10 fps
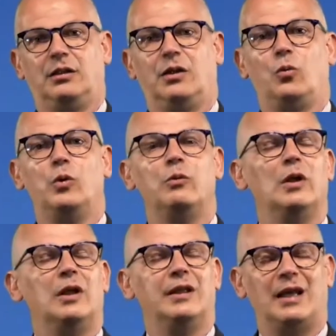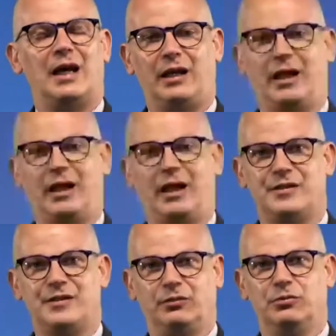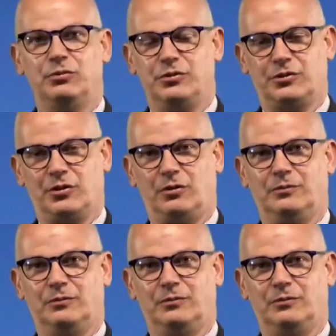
we will not hesitate to do so.